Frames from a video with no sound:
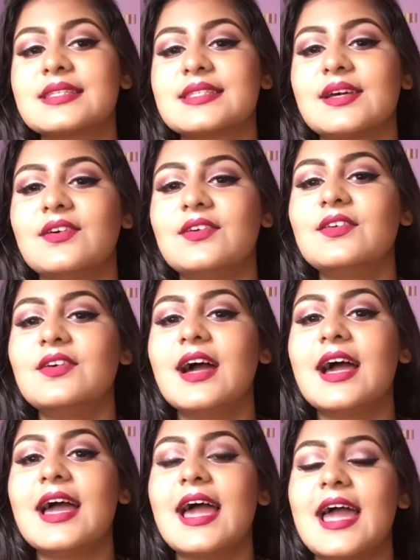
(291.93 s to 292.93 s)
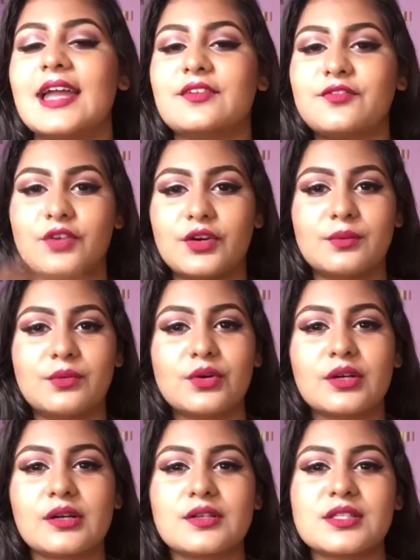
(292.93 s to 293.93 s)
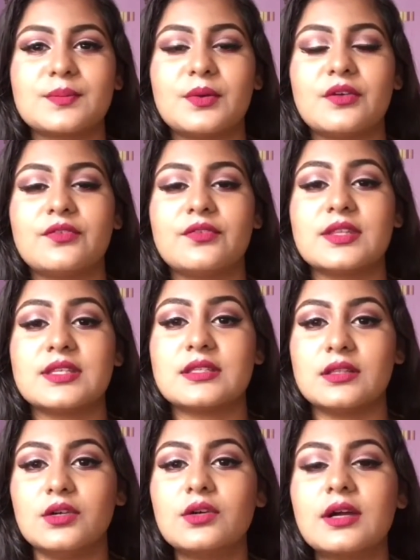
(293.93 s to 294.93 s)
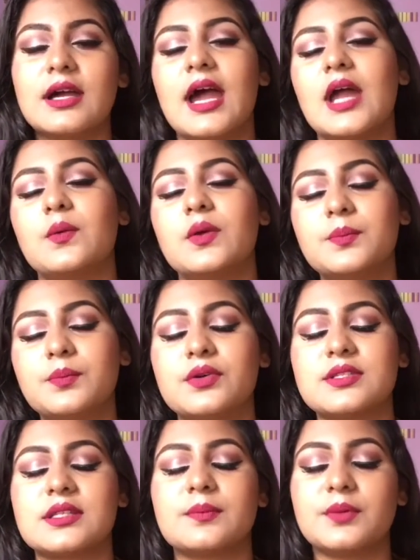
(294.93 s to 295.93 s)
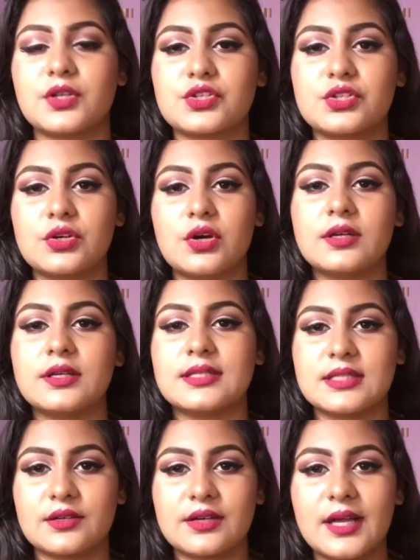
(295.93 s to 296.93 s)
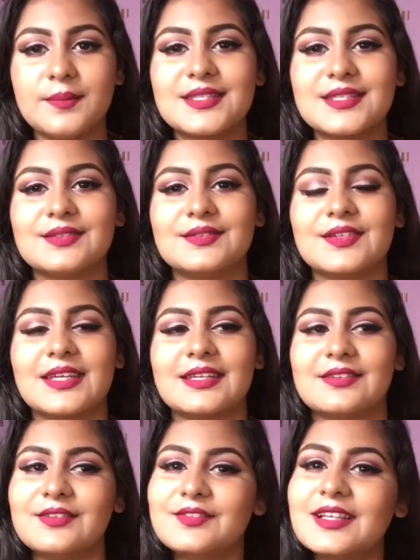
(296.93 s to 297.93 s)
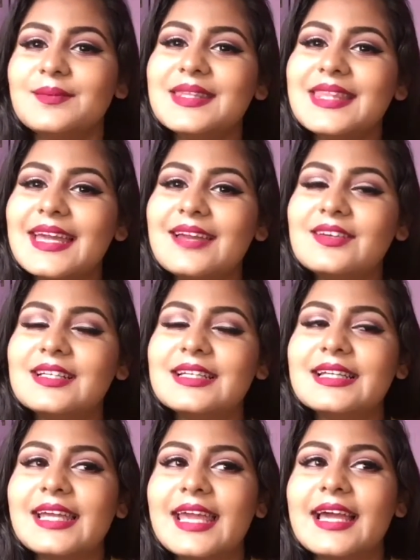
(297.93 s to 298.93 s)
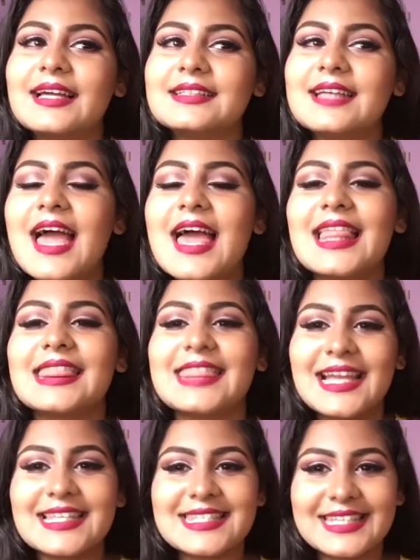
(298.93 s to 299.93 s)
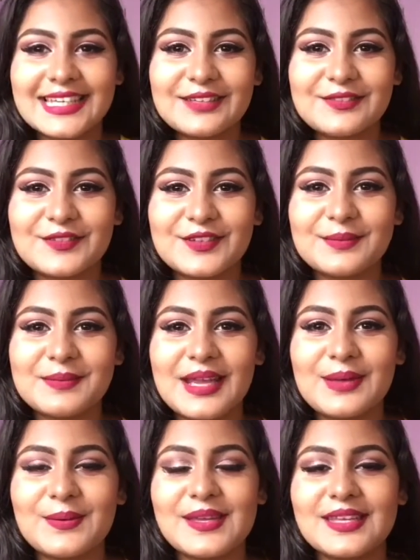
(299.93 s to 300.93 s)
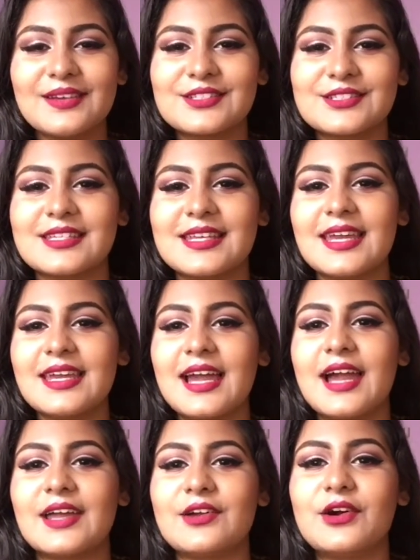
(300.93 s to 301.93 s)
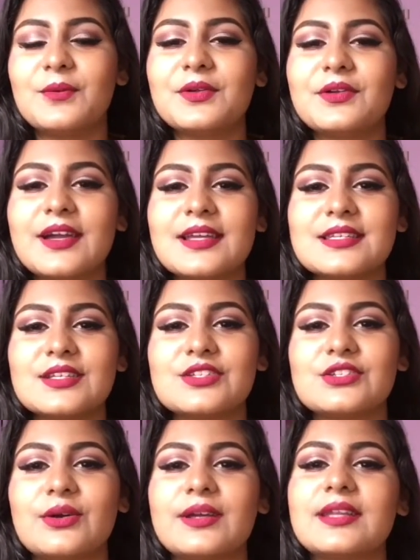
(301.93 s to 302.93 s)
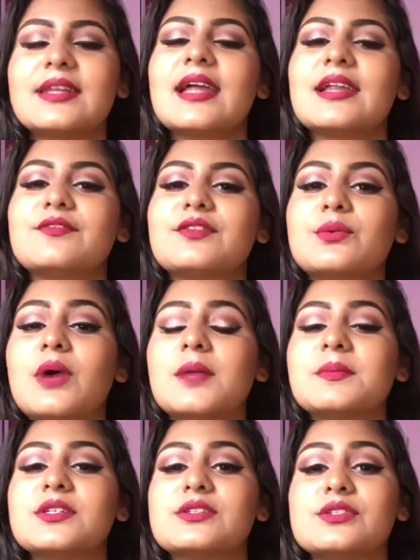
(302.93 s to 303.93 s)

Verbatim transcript: So, and for more close-up of this look, I will post a picture on Instagram so you can go follow me there. And that's it for my video today. I hope you guys enjoyed it and if you want me to